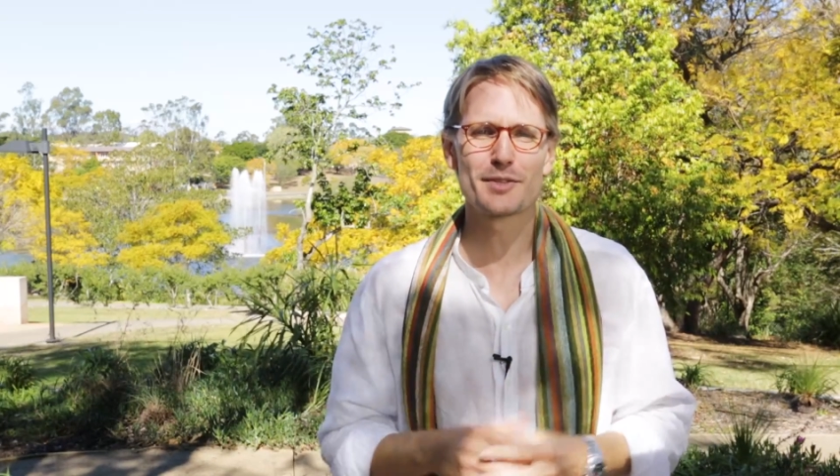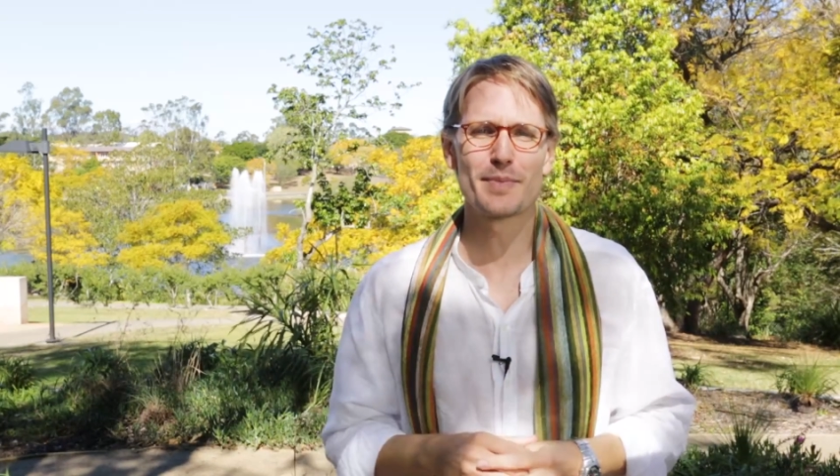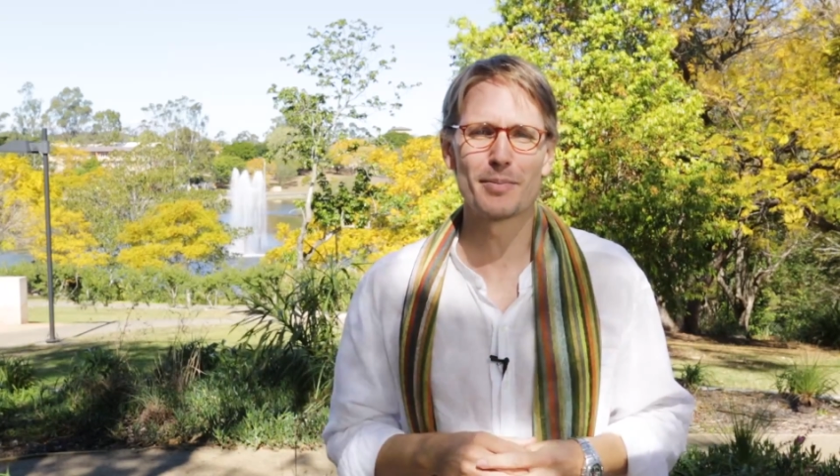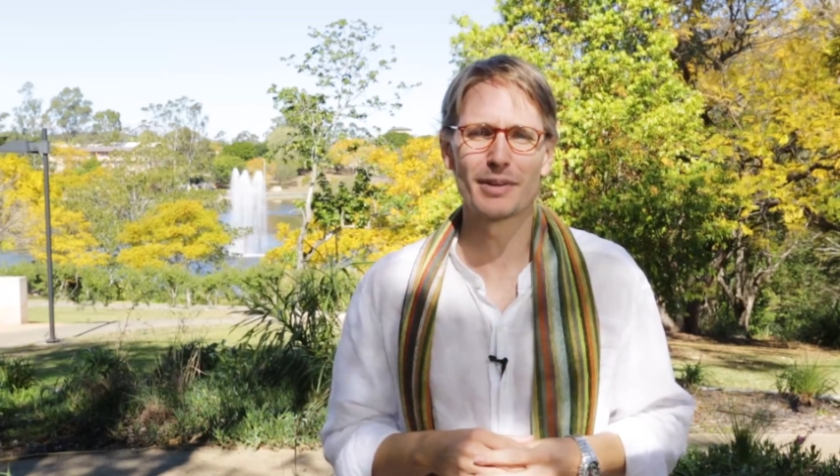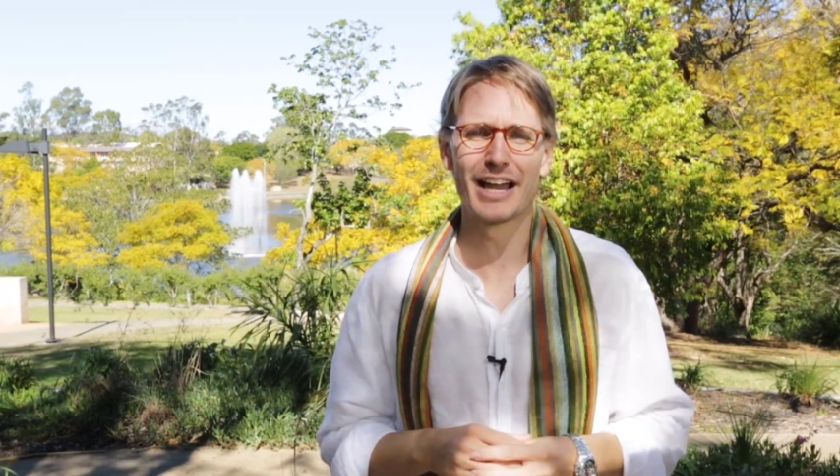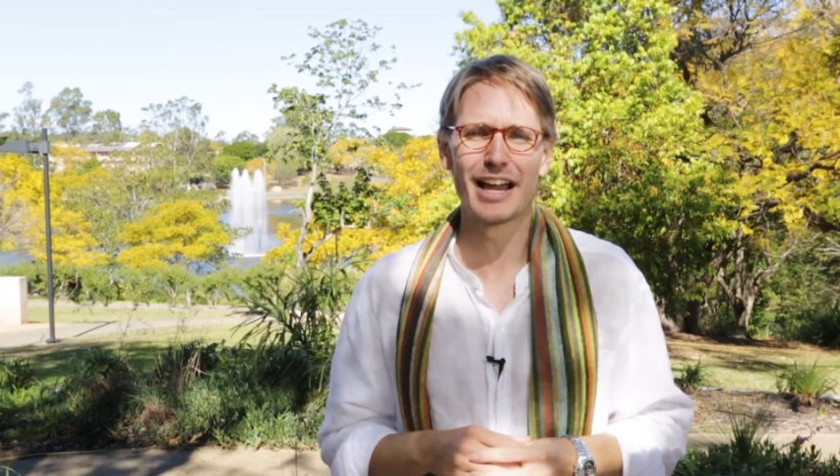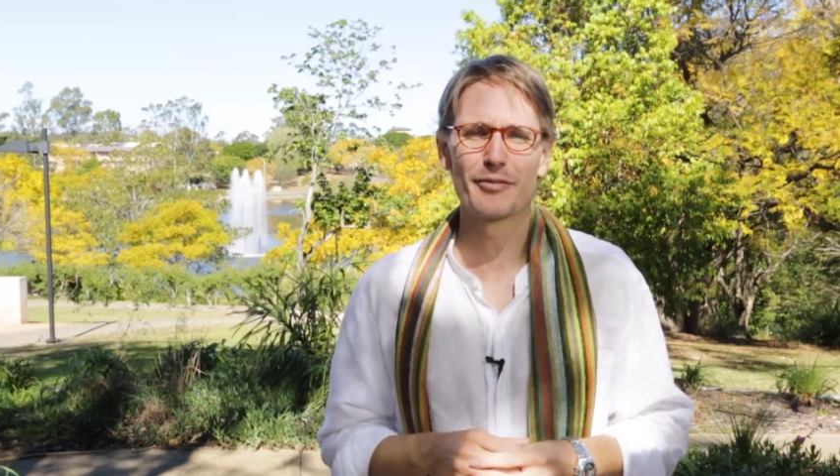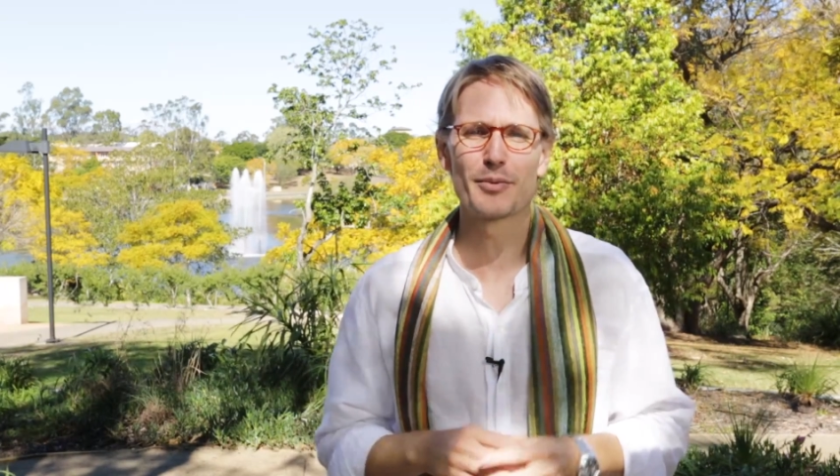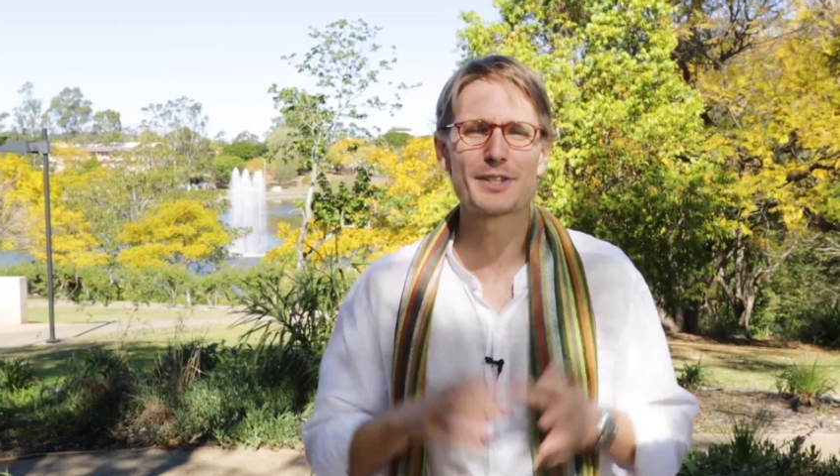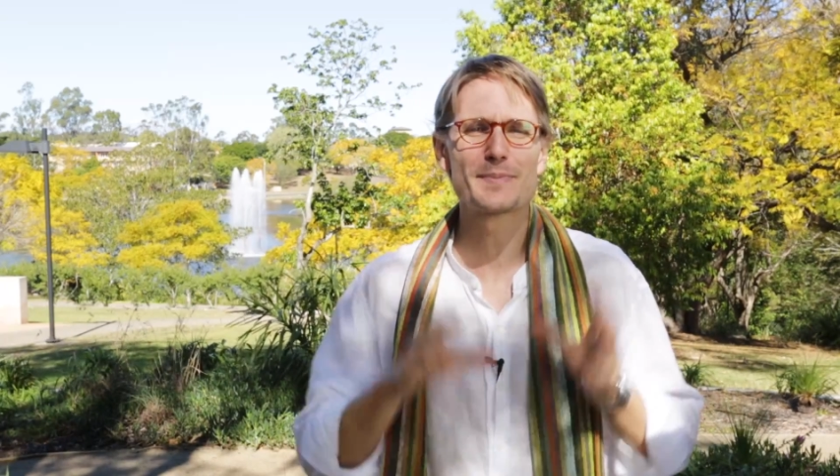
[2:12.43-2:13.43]
people
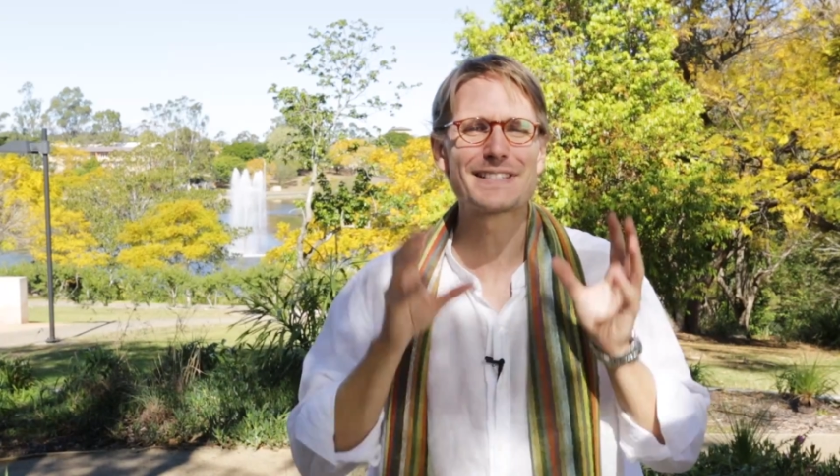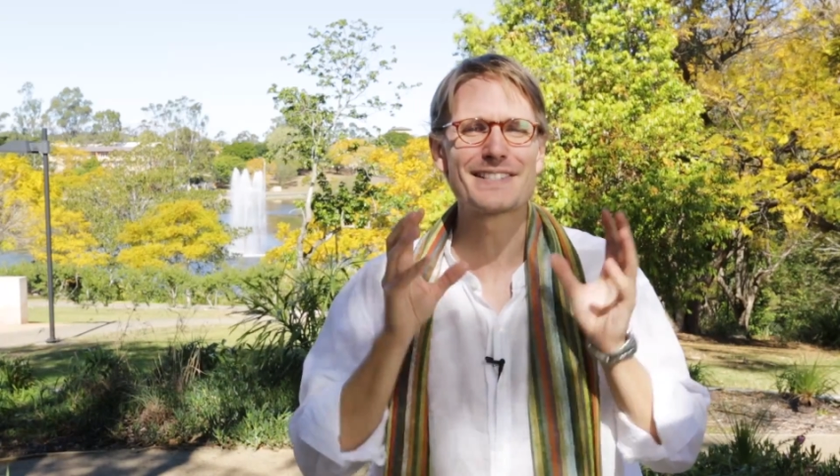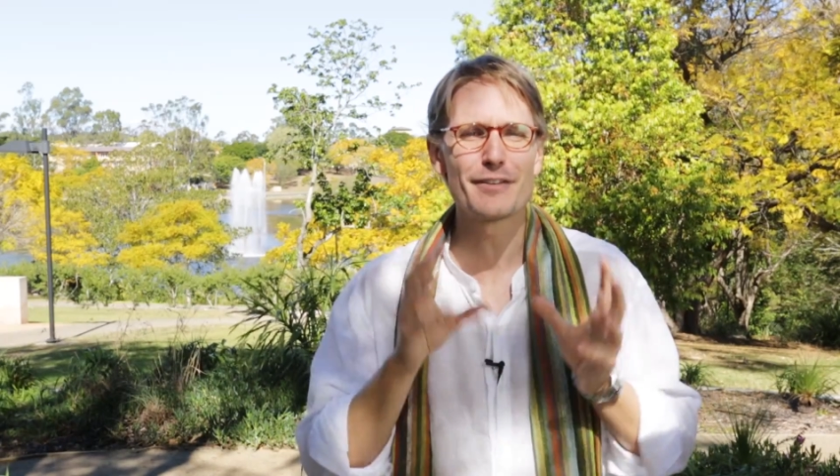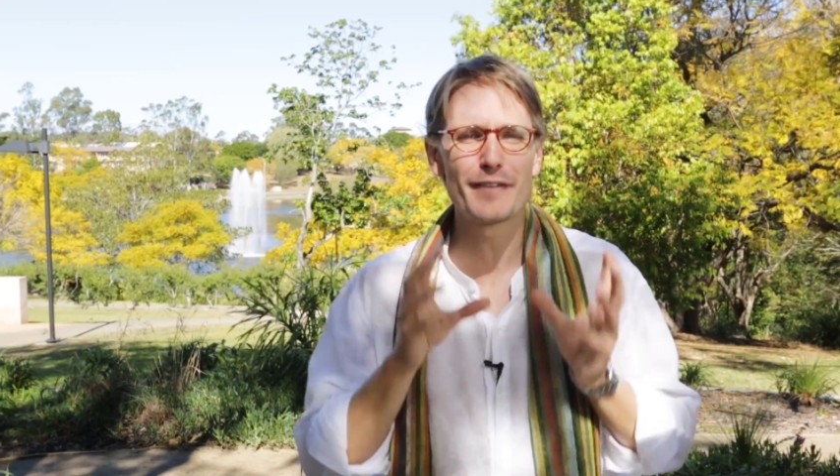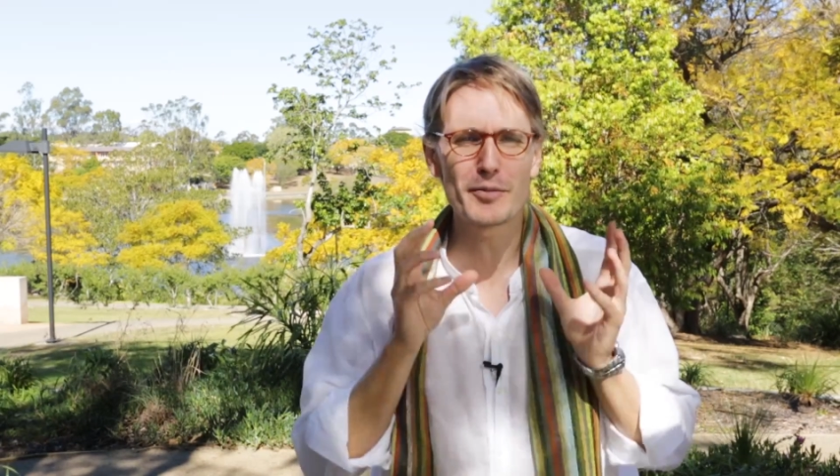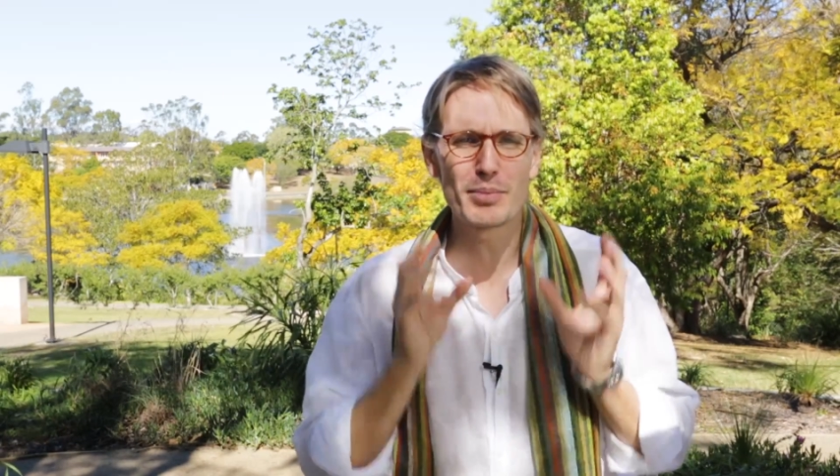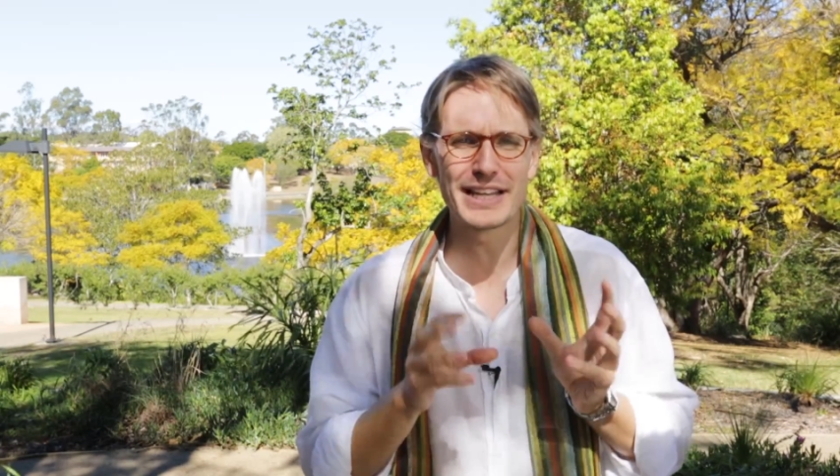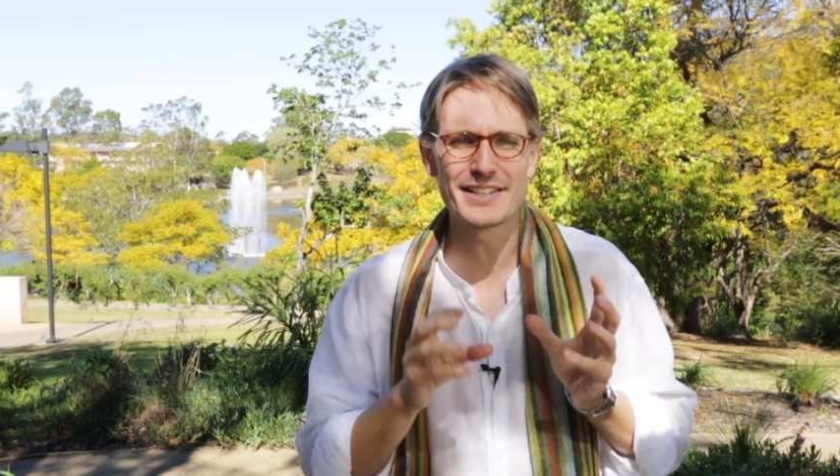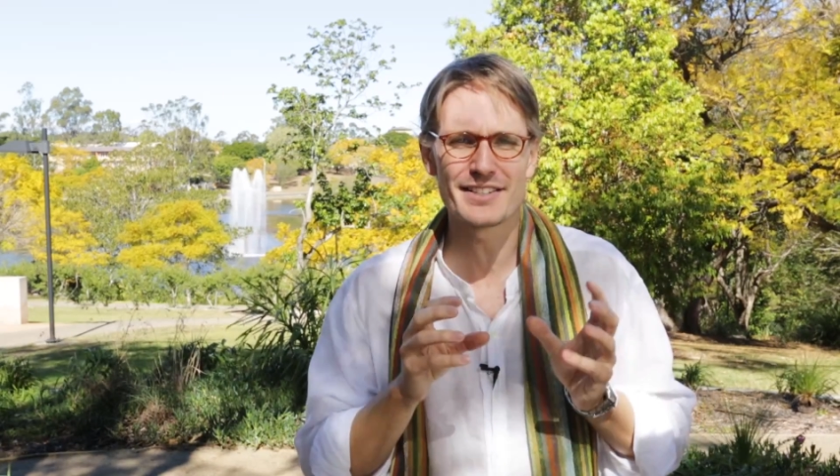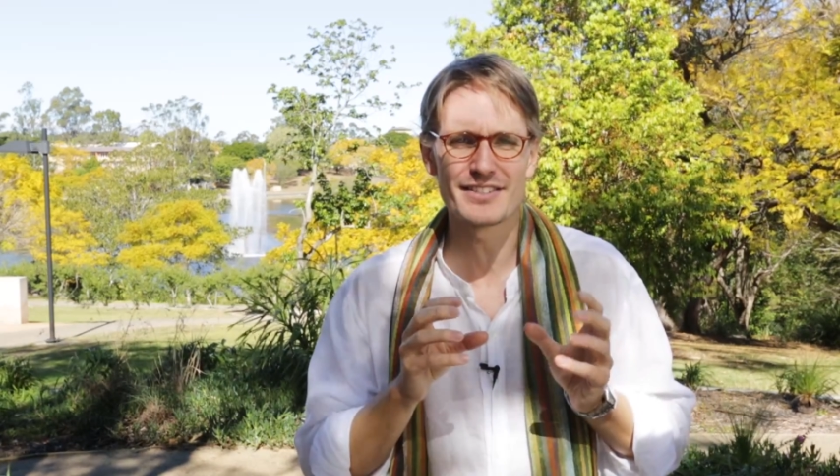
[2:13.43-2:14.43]
have with specific
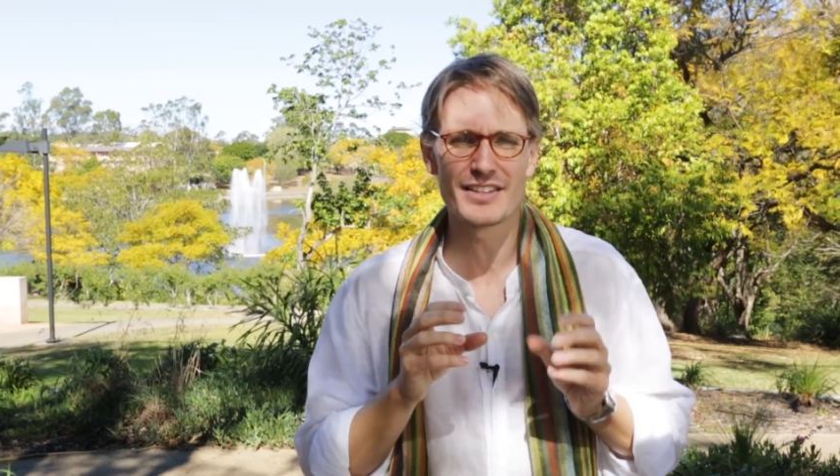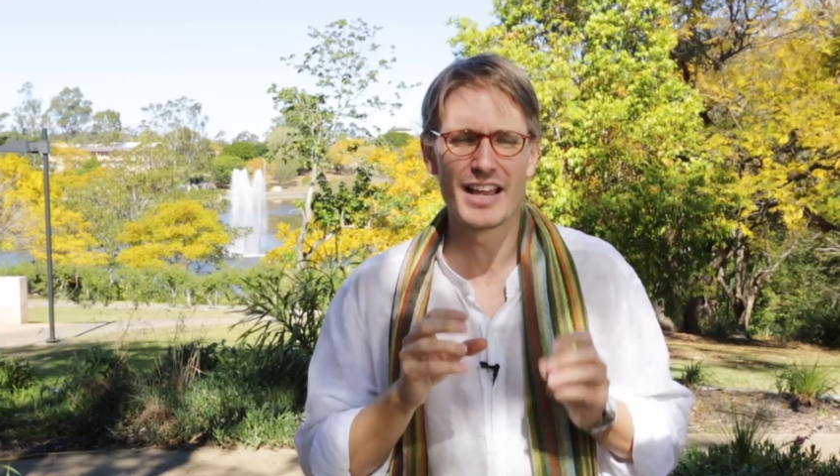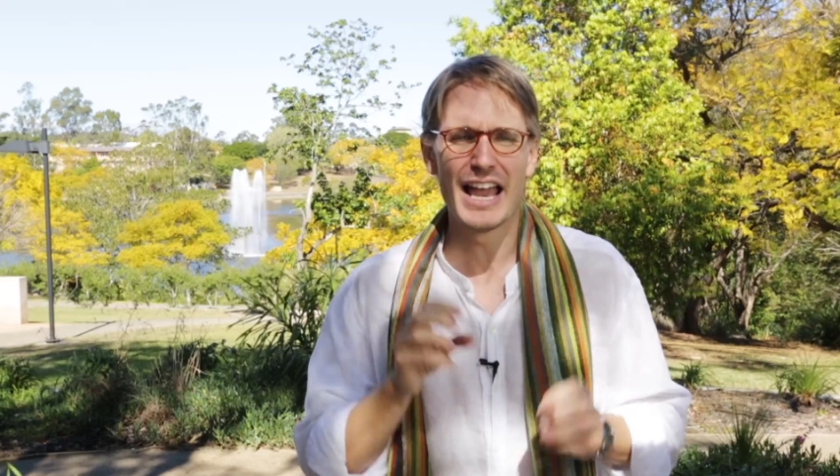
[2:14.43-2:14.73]
places